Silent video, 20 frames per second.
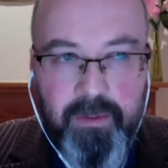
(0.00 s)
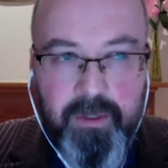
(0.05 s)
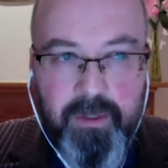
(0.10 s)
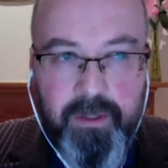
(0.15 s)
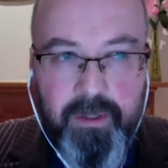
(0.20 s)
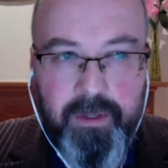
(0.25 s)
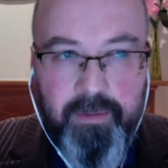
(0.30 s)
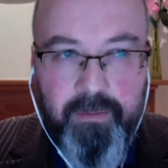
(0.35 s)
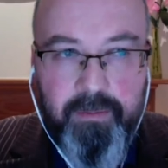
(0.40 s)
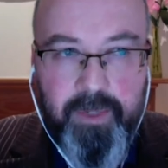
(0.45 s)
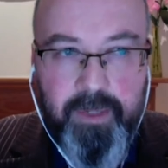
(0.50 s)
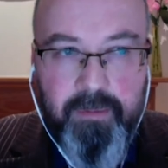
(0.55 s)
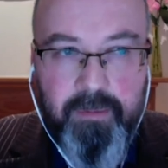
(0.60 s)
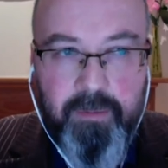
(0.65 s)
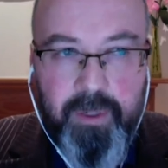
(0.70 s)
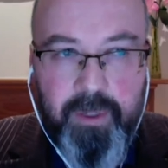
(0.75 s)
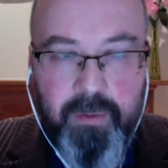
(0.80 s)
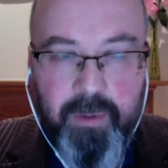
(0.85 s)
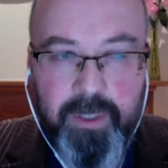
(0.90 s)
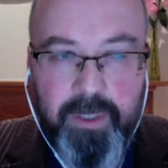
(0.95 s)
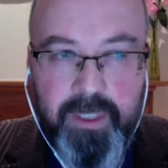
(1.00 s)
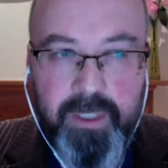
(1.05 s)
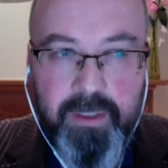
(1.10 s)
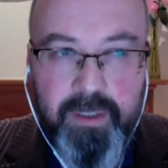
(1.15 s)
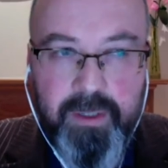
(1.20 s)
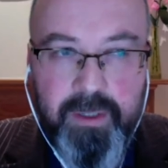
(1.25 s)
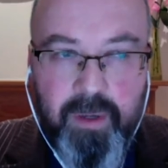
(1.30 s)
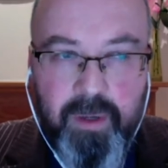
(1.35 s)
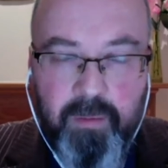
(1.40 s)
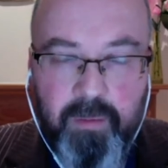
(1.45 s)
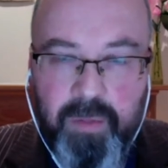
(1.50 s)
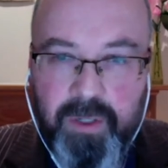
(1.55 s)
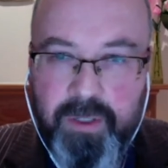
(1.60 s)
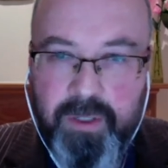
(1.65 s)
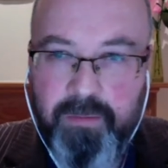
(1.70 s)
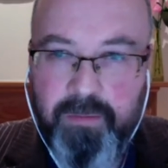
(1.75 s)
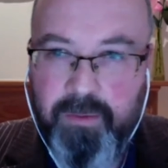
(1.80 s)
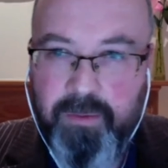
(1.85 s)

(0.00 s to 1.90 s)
and we want it, but